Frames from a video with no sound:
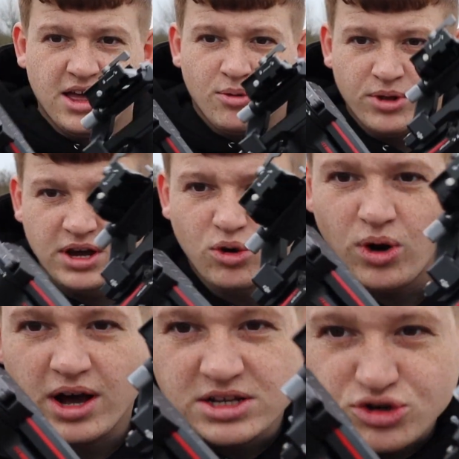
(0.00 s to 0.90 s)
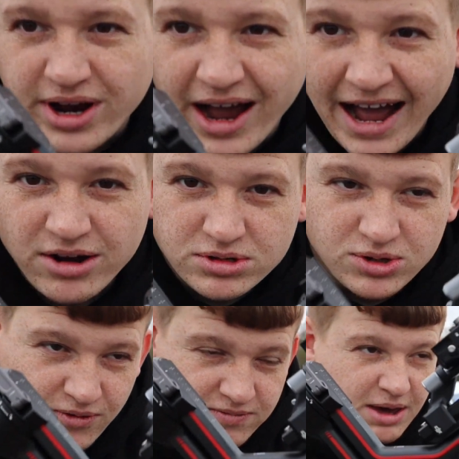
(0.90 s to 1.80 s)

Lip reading: what they call like a trigger handle sort of